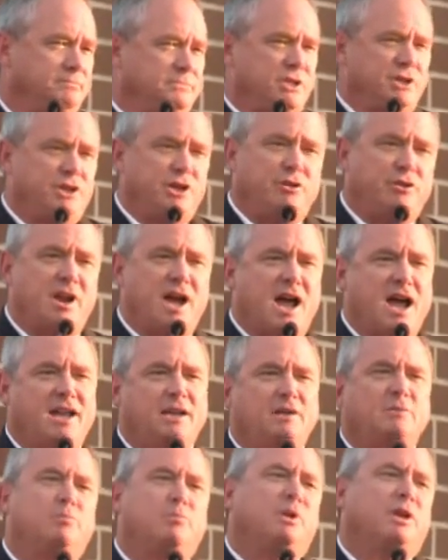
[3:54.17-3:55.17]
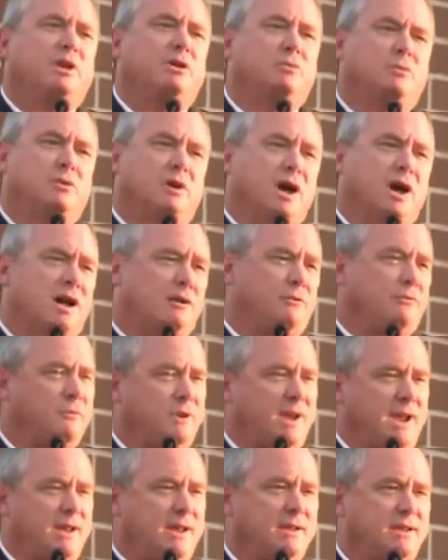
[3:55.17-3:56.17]
to unite and be who God
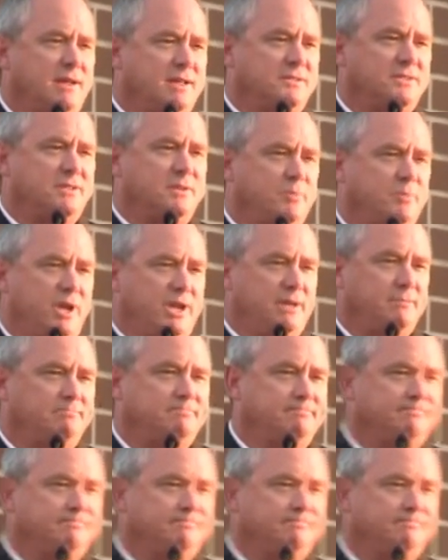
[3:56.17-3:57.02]
created us to be.